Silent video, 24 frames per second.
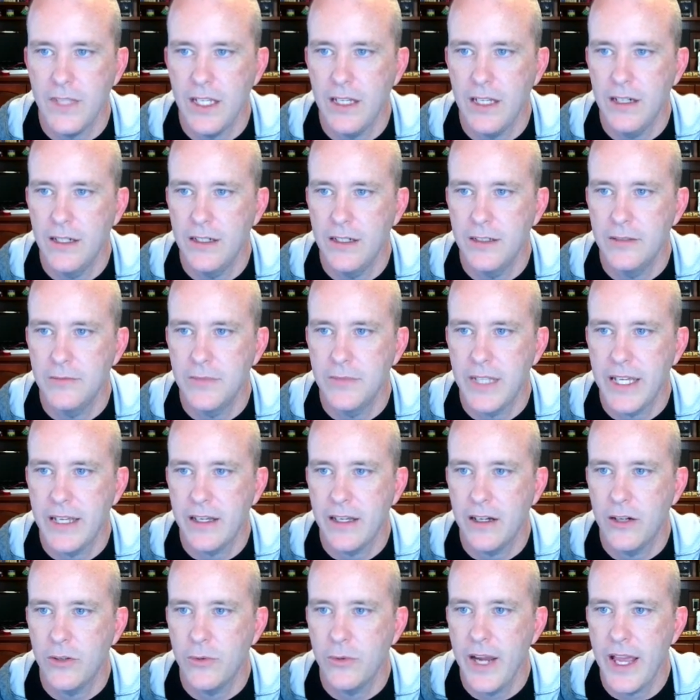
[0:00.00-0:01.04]
like
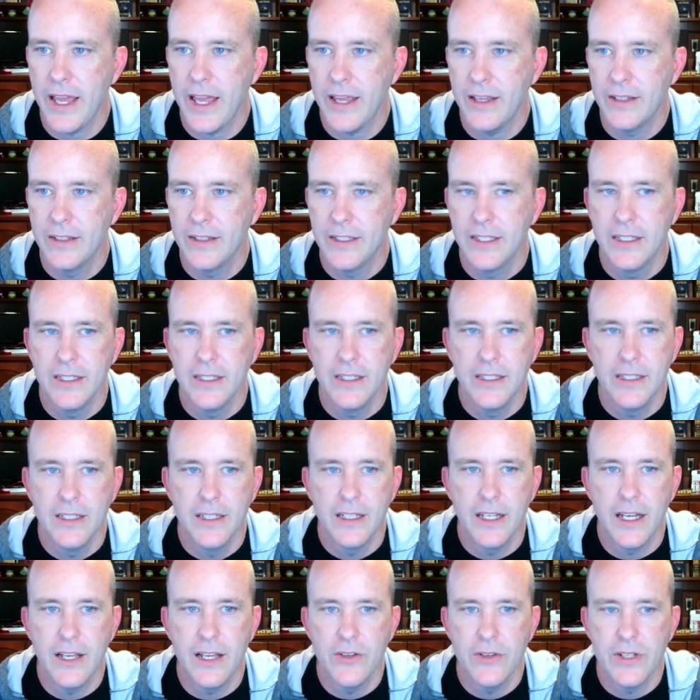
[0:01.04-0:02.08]
array,
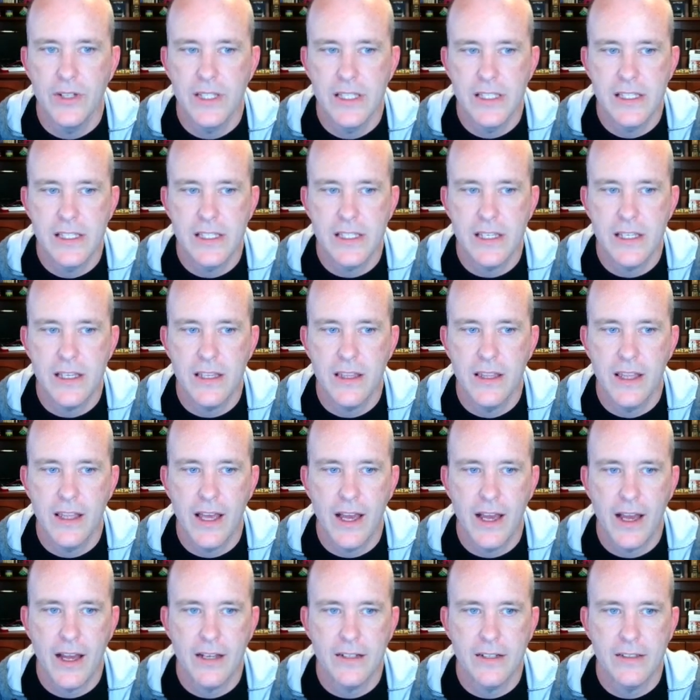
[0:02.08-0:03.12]
and you can see
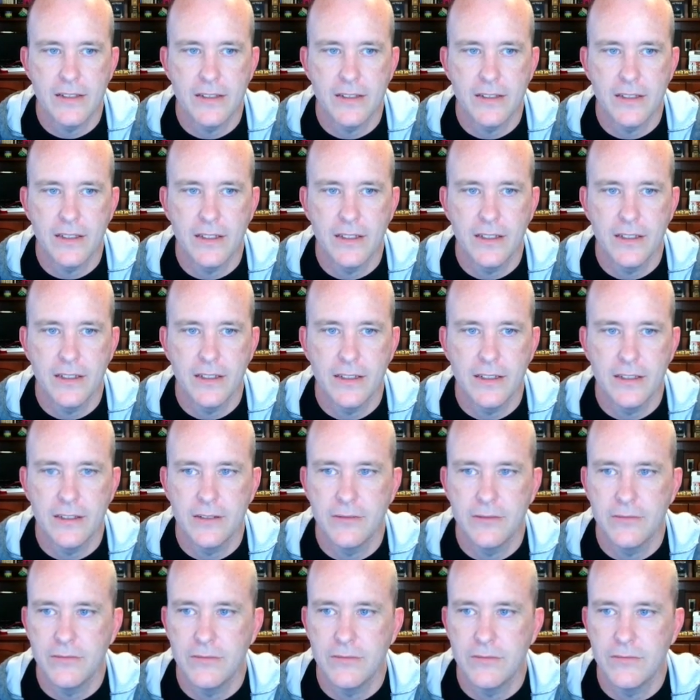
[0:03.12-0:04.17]
that
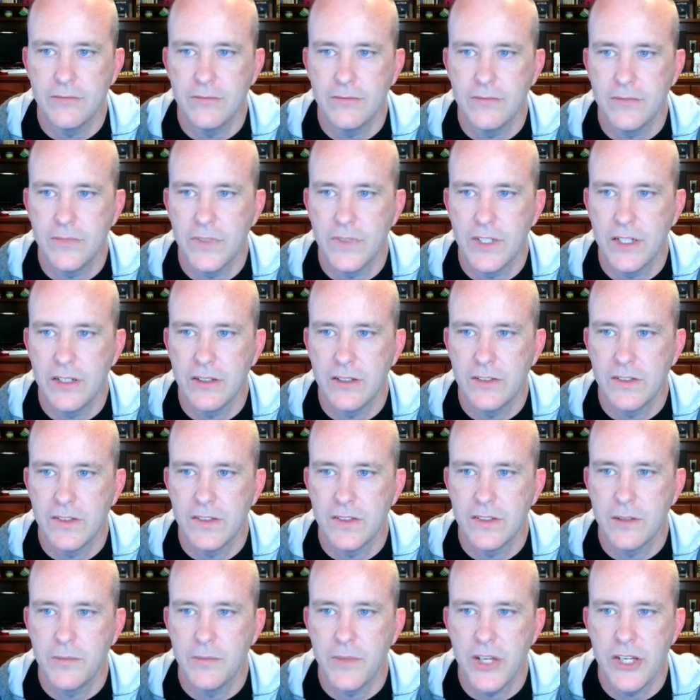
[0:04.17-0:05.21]
there's
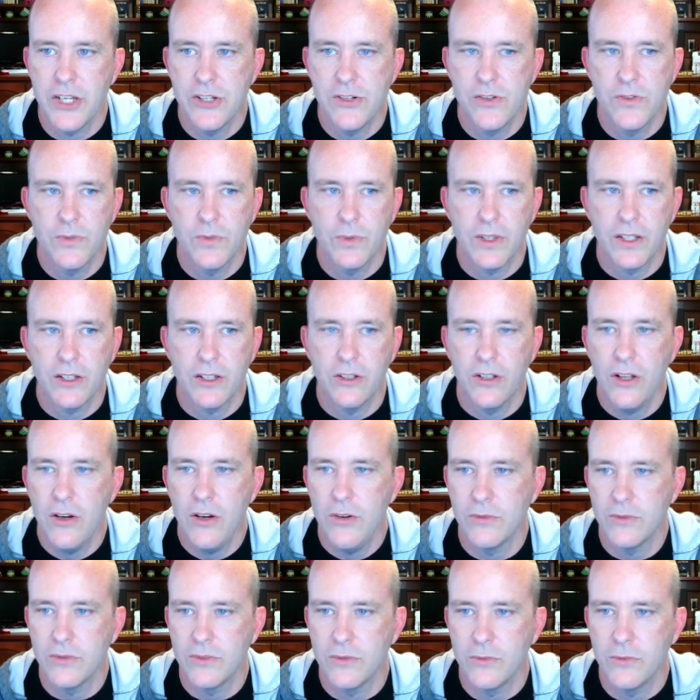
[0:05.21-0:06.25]
some issues with
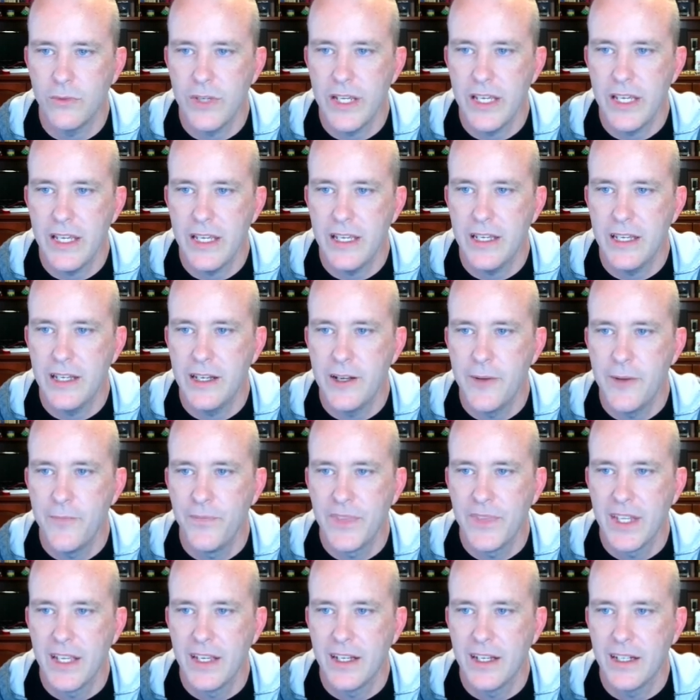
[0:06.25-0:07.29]
clone.
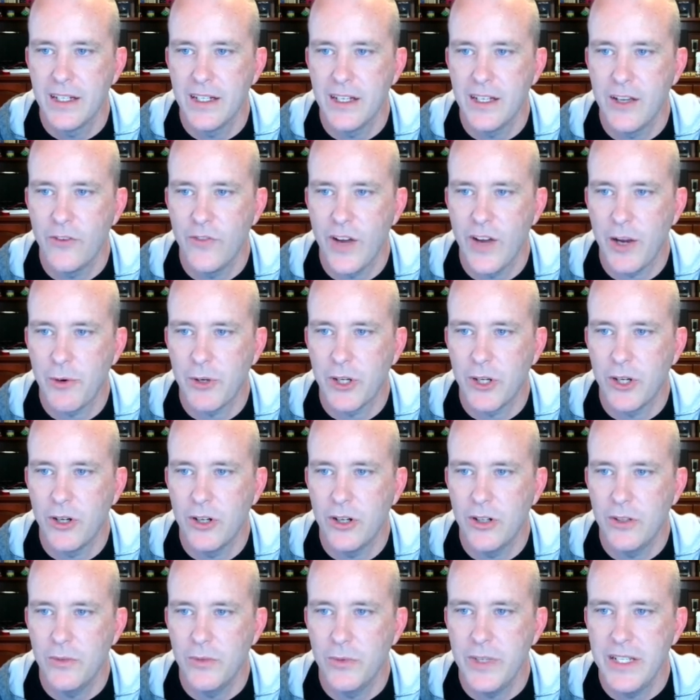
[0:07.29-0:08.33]
If I
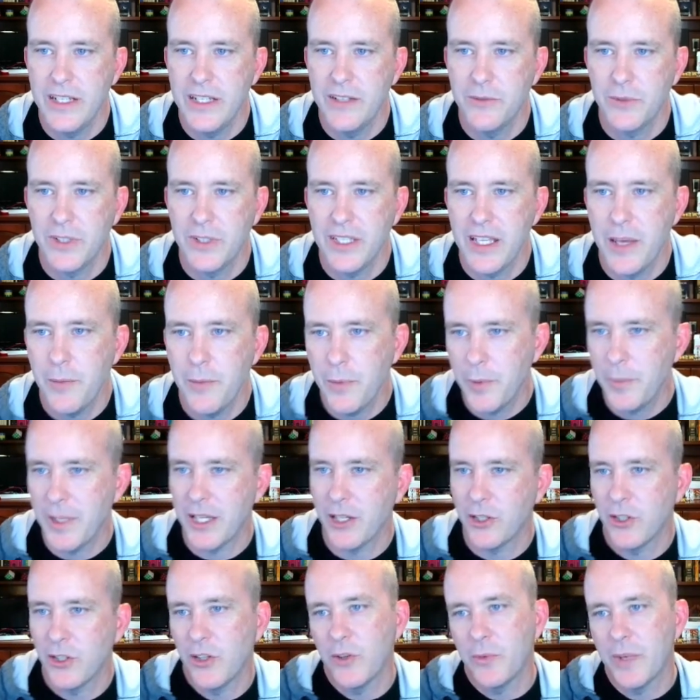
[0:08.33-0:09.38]
recall, we didn't really implement
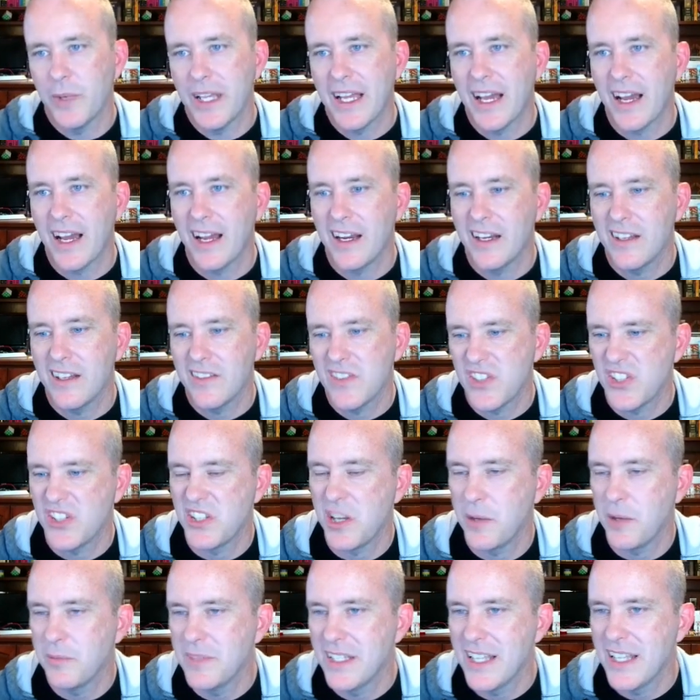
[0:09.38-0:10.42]
clone. We kind of
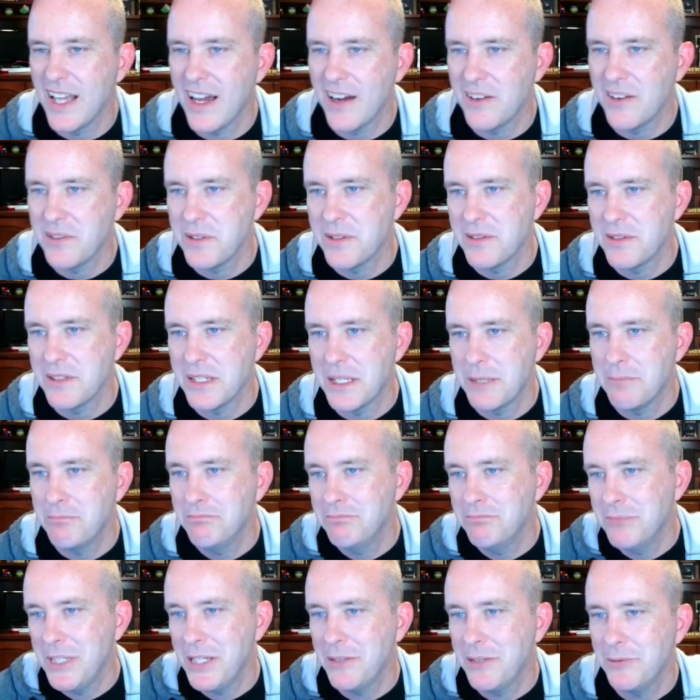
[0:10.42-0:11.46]
stubbed it out and said,
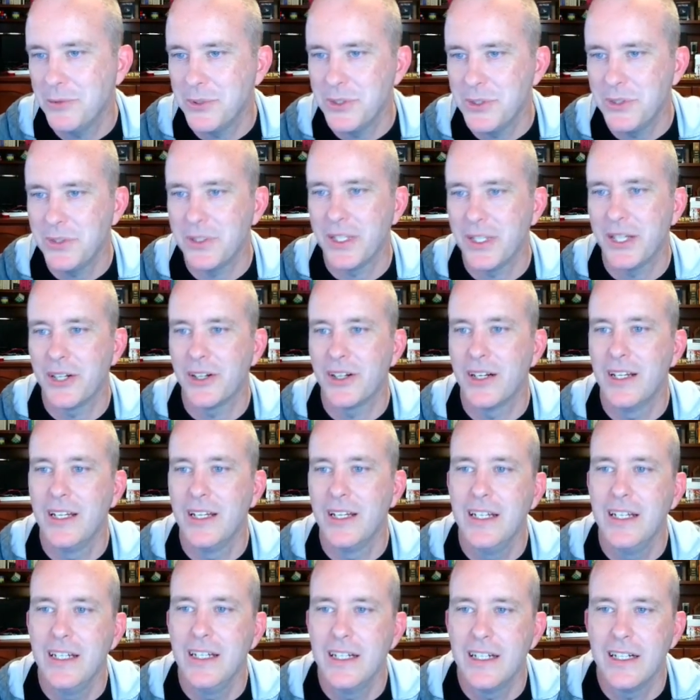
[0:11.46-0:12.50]
we'll do it later.
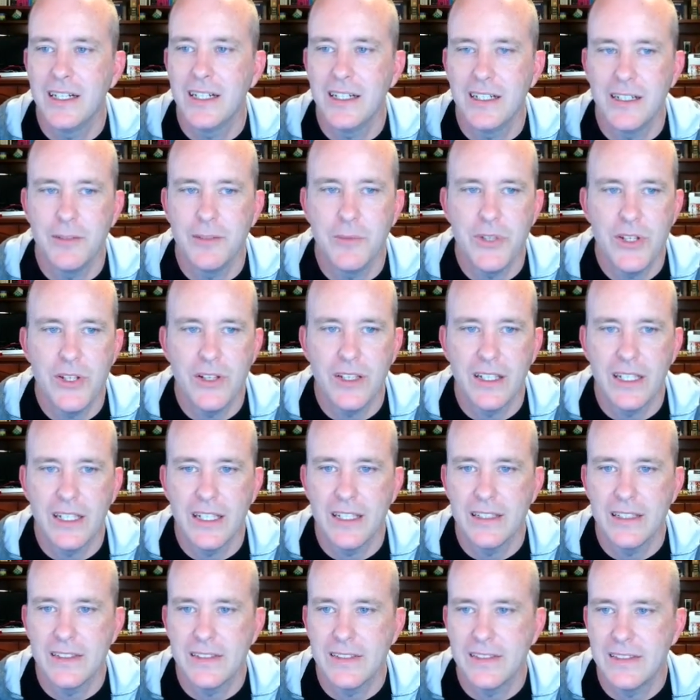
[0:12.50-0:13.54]
But you
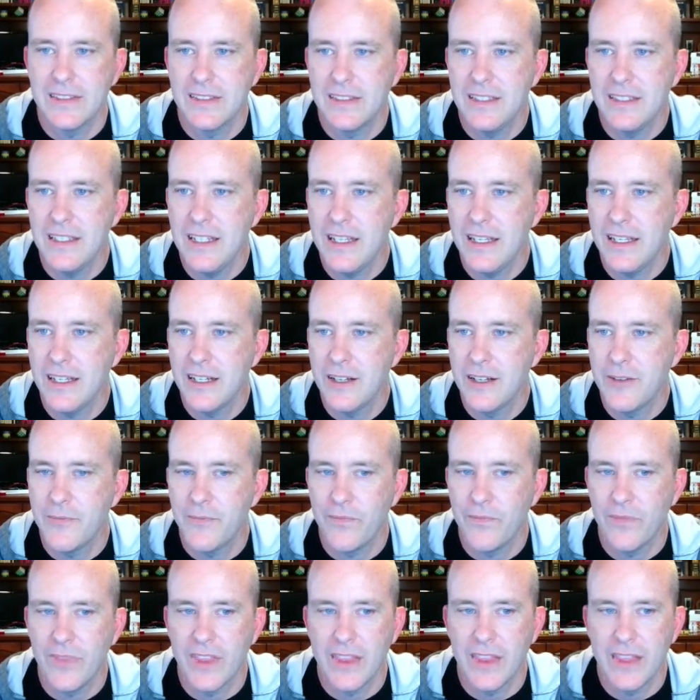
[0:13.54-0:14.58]
can see
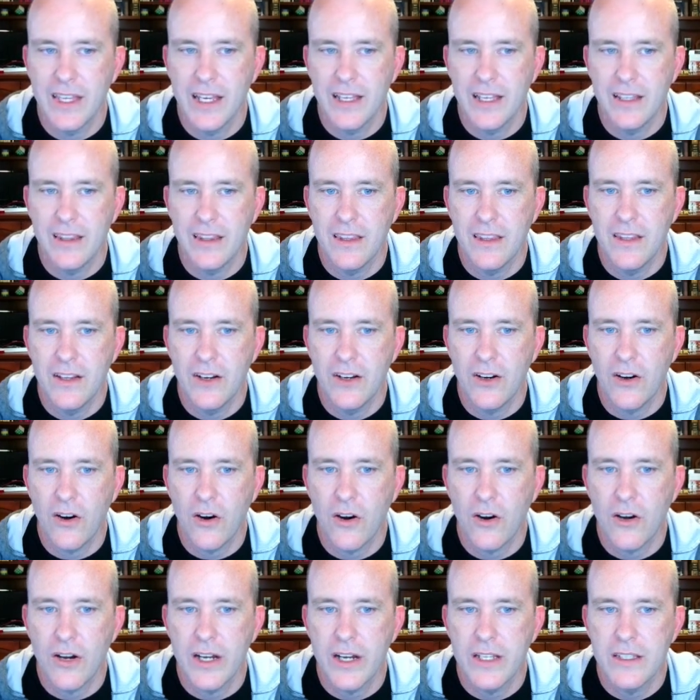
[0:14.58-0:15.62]
that there
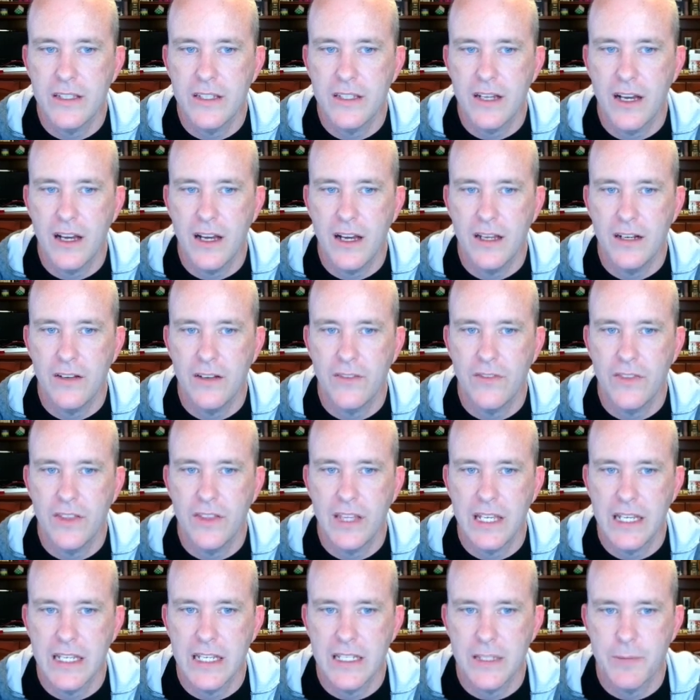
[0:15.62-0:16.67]
are a ton of
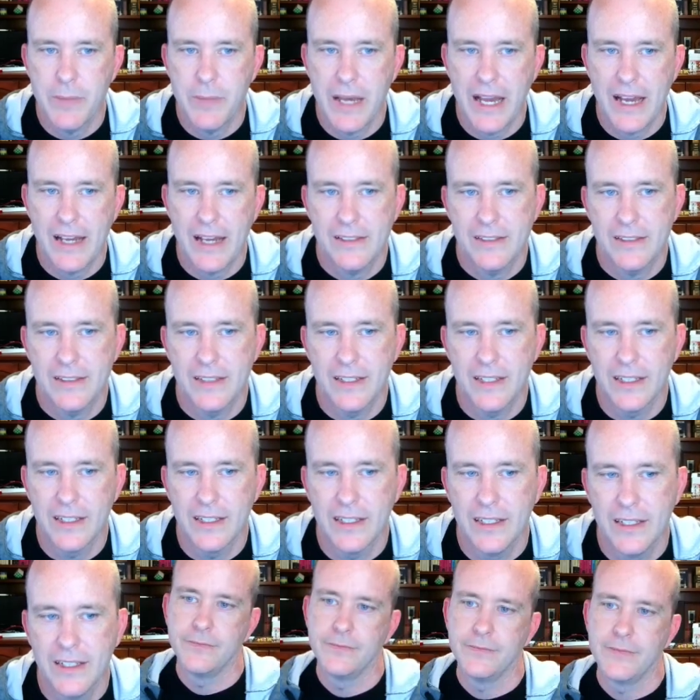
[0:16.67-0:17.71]
things passing.